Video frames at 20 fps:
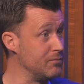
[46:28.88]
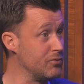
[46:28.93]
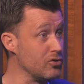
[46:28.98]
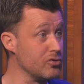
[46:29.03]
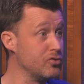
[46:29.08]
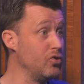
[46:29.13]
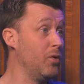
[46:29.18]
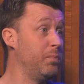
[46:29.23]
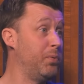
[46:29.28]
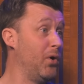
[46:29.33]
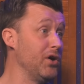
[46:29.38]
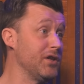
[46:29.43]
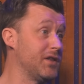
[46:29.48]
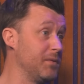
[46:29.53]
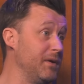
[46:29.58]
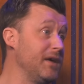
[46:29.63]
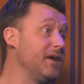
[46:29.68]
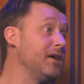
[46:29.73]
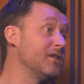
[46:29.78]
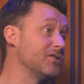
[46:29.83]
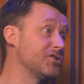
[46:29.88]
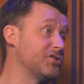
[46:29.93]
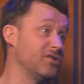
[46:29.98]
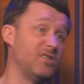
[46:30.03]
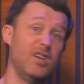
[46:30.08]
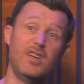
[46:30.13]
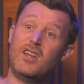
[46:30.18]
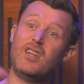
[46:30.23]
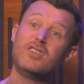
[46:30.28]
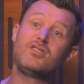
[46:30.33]
There's mm-hmm. no point to me in
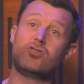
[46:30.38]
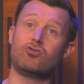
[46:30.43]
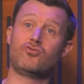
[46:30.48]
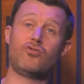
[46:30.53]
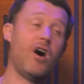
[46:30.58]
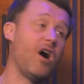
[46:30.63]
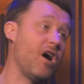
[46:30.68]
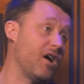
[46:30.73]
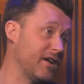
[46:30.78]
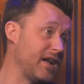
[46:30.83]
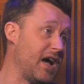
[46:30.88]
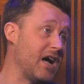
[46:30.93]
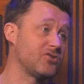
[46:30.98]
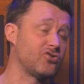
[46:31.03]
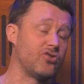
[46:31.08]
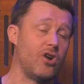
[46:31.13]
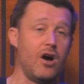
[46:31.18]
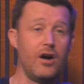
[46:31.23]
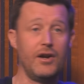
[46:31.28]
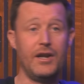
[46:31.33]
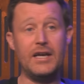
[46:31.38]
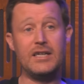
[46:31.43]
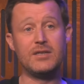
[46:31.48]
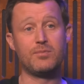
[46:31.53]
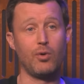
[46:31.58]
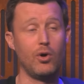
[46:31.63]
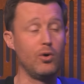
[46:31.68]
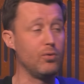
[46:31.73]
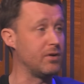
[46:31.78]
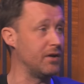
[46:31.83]
saying this is wrong and that's wrong and he's
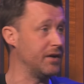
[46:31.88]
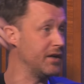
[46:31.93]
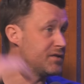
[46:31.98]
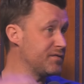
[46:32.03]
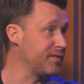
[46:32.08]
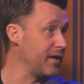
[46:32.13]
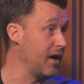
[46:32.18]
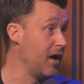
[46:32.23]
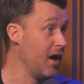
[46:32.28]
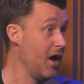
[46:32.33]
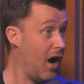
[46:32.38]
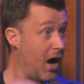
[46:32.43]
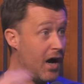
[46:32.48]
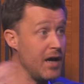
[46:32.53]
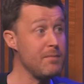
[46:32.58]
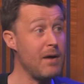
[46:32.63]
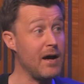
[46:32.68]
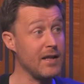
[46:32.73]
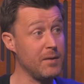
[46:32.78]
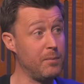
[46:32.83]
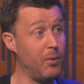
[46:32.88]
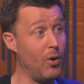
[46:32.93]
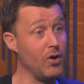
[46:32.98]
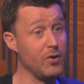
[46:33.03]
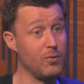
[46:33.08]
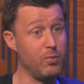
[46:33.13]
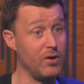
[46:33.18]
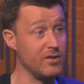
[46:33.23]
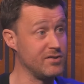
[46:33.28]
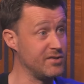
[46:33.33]
Brooklyn, this fella. I'm at the point
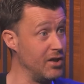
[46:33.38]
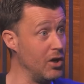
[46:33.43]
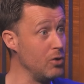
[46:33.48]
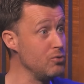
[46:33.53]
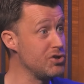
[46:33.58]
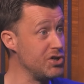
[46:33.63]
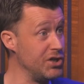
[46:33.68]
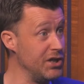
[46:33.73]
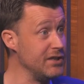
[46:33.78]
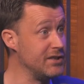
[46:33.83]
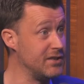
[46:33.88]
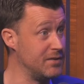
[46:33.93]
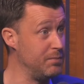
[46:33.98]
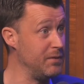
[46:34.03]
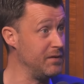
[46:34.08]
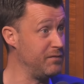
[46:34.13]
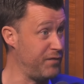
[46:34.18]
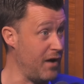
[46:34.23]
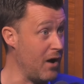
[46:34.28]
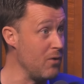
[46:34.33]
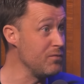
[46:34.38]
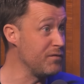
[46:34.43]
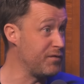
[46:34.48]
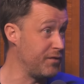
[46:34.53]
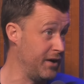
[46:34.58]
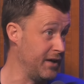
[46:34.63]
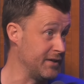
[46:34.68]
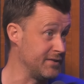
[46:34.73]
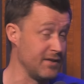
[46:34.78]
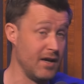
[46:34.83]
where a solution needs to be found for yeah.
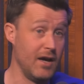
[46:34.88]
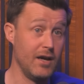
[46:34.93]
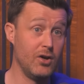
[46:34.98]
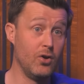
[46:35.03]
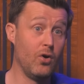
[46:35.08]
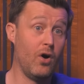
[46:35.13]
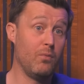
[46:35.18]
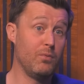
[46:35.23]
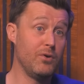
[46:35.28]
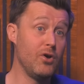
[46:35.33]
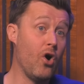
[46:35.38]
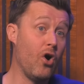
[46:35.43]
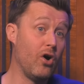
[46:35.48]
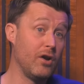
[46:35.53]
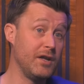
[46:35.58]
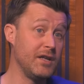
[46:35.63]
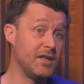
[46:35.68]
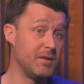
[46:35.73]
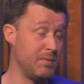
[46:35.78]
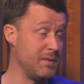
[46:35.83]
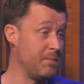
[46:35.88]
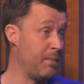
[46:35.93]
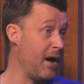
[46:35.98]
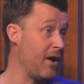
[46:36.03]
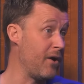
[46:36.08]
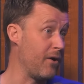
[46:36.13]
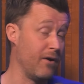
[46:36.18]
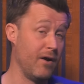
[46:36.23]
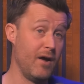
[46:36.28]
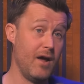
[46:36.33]
this, you know, and we all need to be
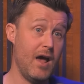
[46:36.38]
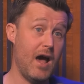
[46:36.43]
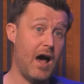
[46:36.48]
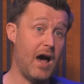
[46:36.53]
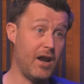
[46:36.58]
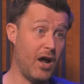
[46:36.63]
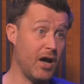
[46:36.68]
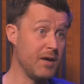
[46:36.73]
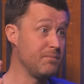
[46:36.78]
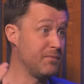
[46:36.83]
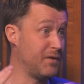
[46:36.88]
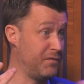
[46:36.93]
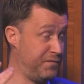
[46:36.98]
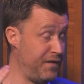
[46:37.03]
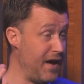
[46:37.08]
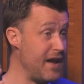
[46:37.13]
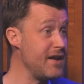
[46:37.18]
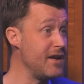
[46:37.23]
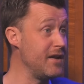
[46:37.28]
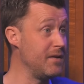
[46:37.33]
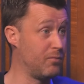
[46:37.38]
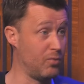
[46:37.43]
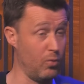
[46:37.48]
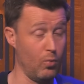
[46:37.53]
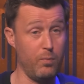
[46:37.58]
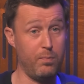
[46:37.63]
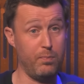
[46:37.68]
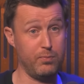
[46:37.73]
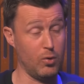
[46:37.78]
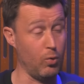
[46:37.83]
better. And I'm defending
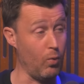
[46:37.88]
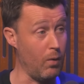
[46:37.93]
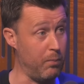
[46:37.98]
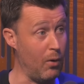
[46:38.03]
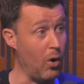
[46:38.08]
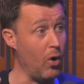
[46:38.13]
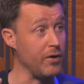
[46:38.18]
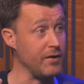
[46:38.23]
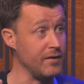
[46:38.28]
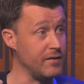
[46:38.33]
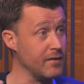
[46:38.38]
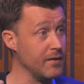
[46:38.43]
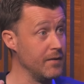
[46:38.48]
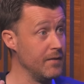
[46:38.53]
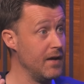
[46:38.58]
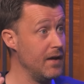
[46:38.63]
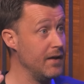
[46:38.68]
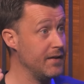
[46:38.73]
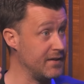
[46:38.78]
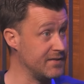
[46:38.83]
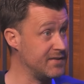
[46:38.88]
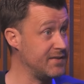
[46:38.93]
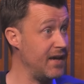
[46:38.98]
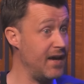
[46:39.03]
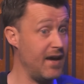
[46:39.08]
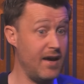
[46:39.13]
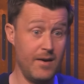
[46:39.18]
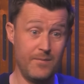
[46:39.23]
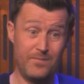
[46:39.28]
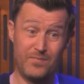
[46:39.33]
to to a point Agreed. to
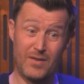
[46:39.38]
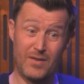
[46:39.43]
say.